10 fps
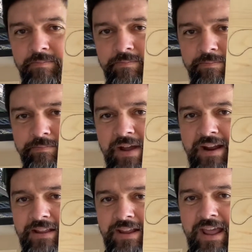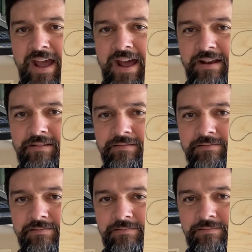back of the cat,
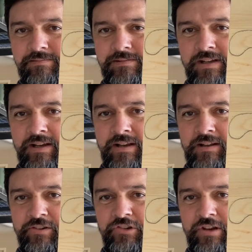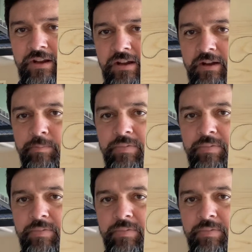and it'll stick up